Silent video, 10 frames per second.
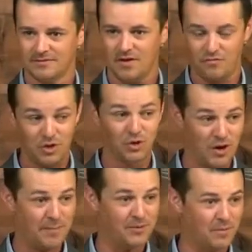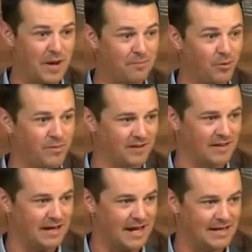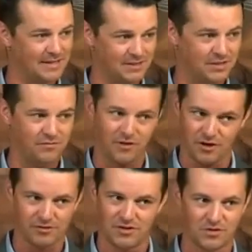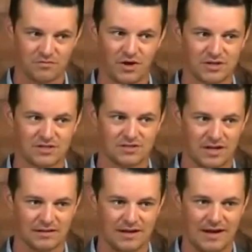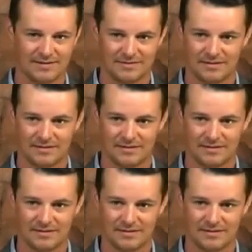Now, if you grew up in the Bible Belt like I did, you've heard those verses a lot.